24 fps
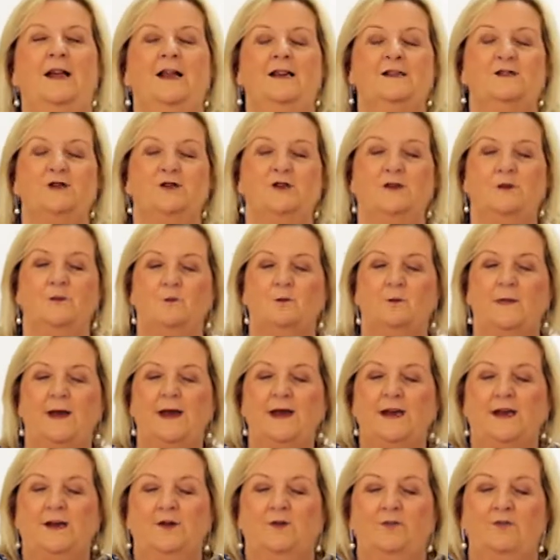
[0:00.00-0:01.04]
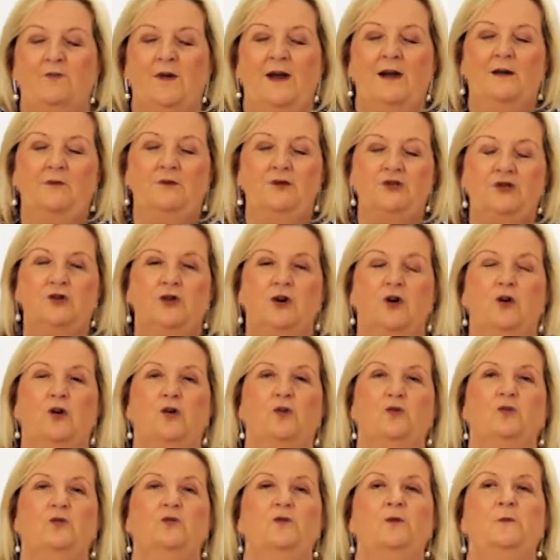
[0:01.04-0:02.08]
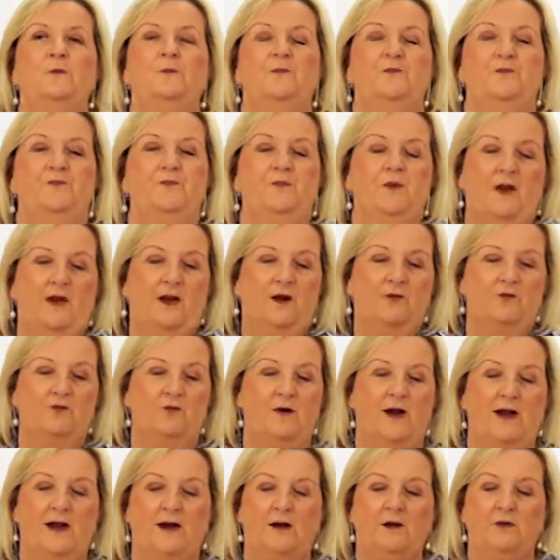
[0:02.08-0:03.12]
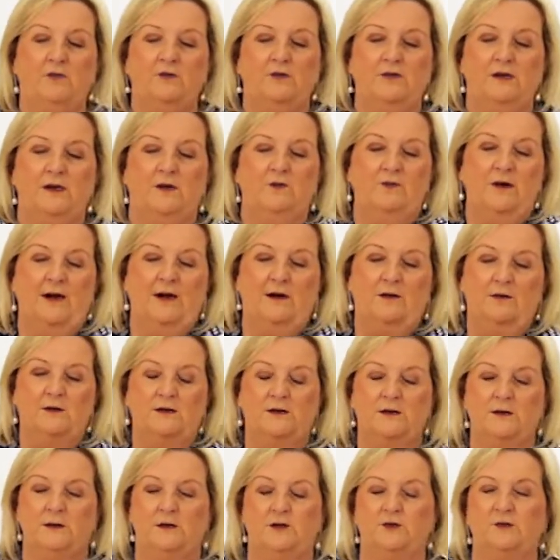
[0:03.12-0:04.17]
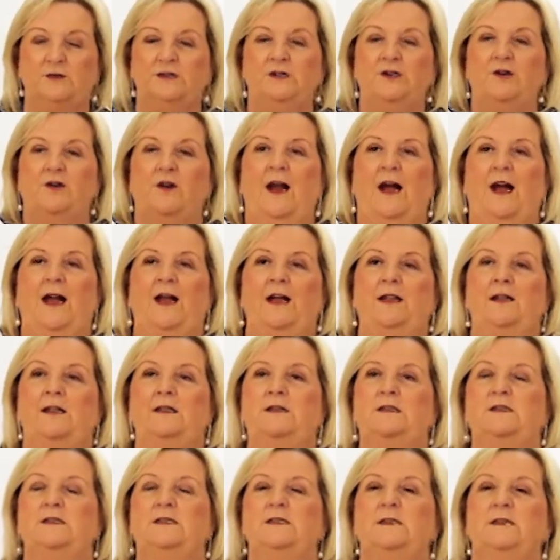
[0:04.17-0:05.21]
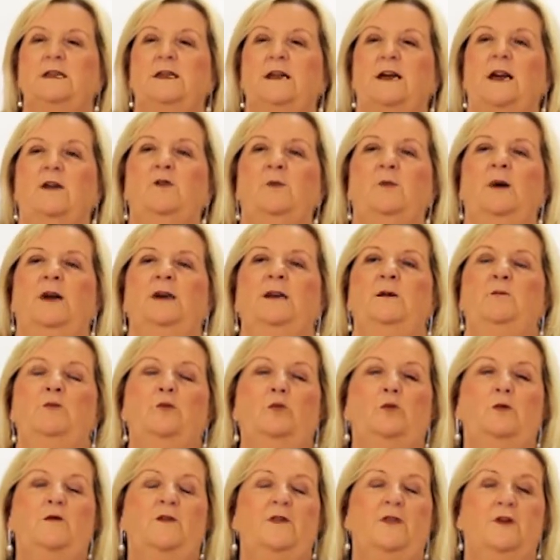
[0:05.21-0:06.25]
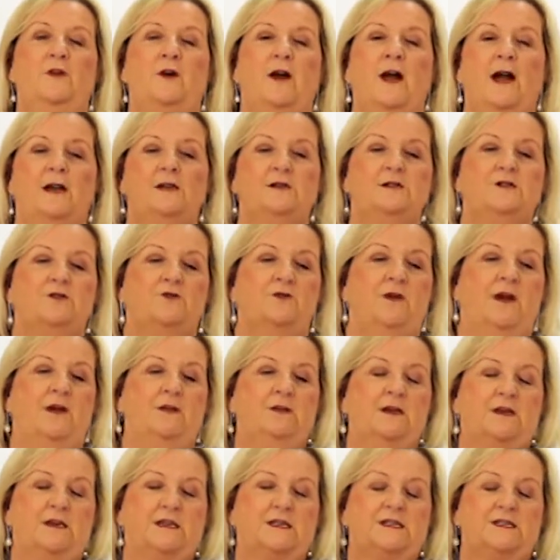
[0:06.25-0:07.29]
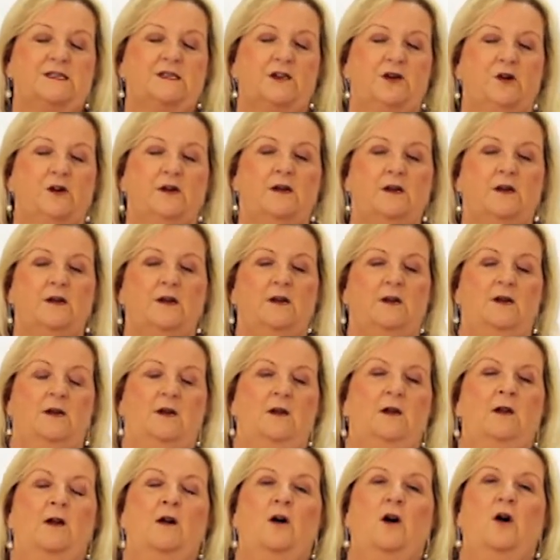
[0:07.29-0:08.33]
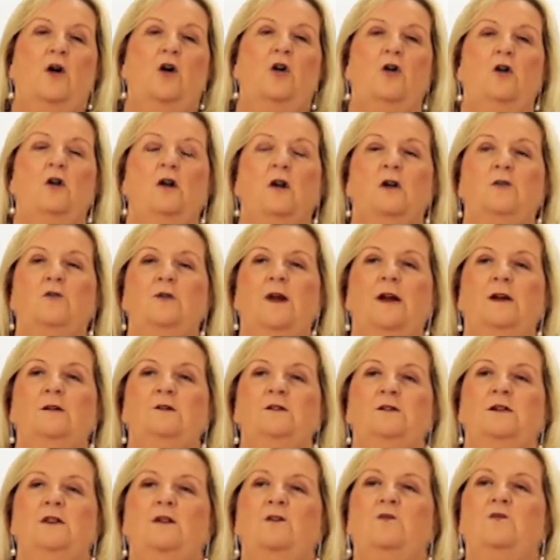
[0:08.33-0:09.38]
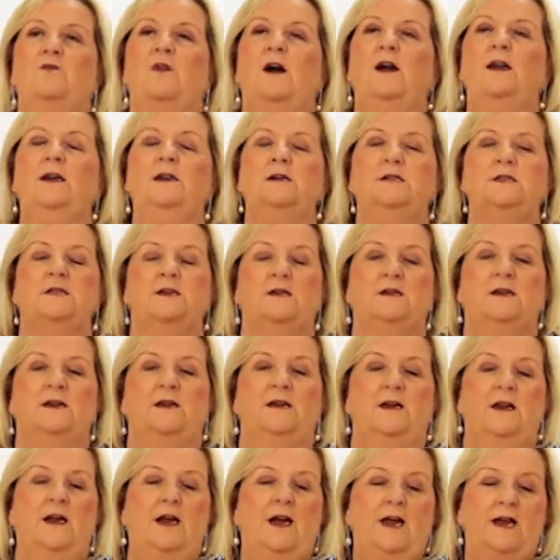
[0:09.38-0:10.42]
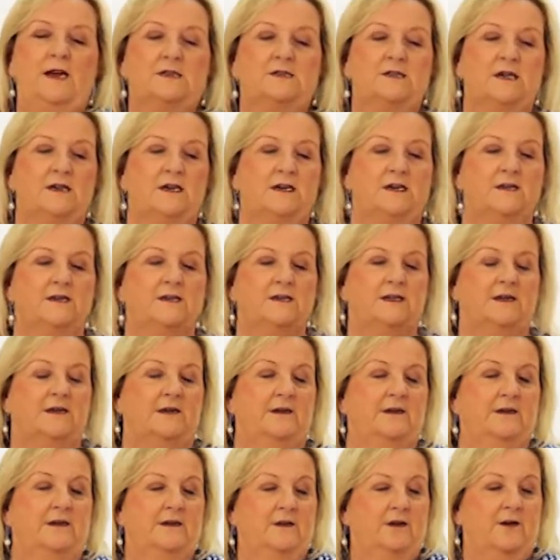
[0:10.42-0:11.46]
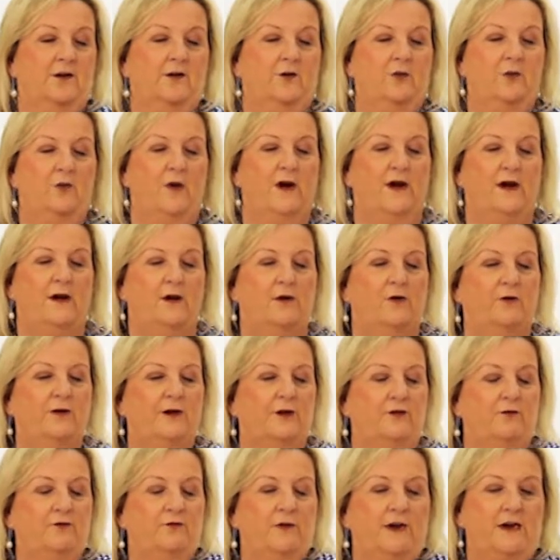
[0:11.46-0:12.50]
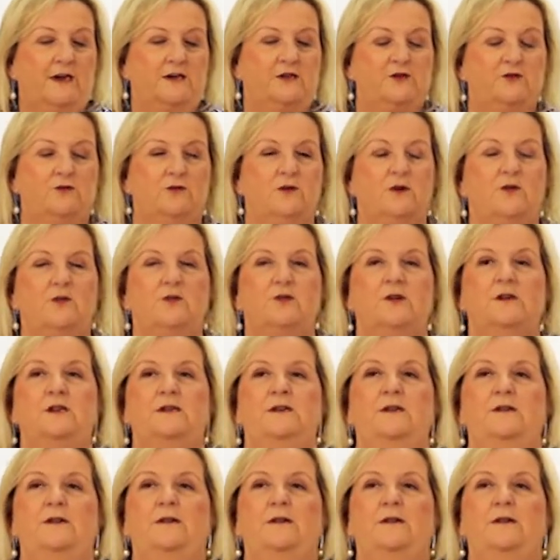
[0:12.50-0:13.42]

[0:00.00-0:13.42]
So you make it around you go, around and around, using your hands. Everybody moving their hands around in a circle, all around to the right. Excellent. Wow, you're really doing good.